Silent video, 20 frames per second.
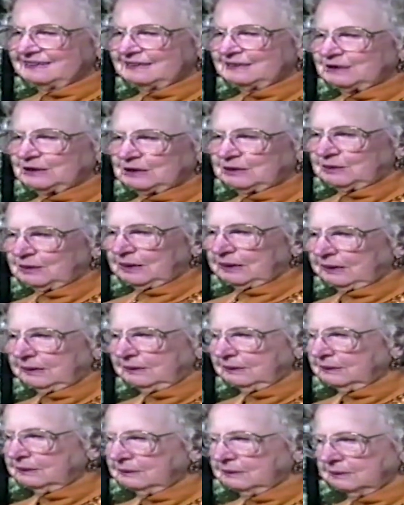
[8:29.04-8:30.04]

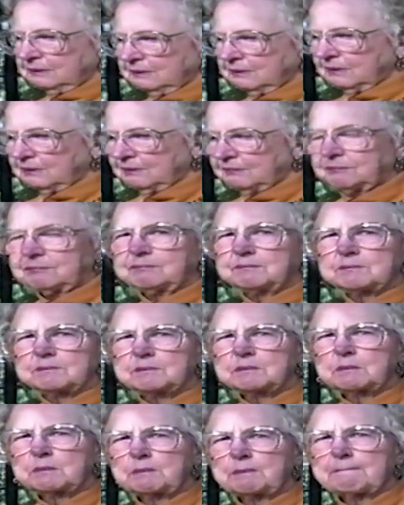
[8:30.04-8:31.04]
me a little bit about the
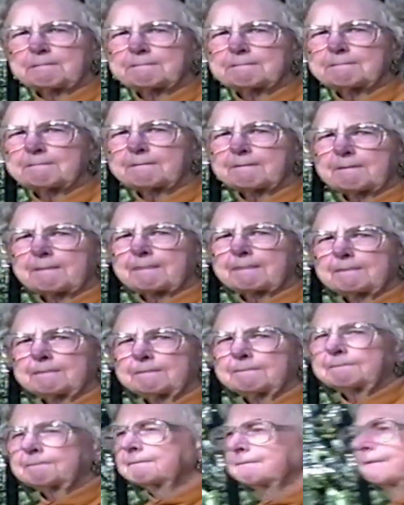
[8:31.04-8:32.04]
sound.
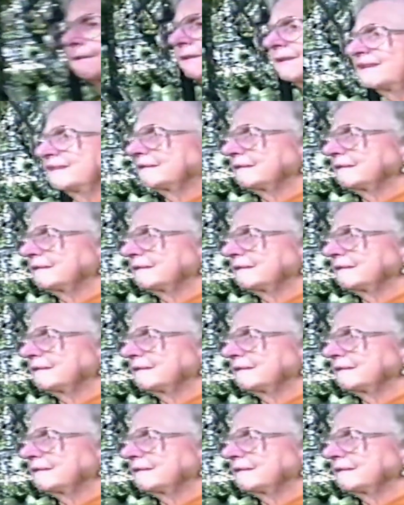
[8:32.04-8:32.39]
Let's walk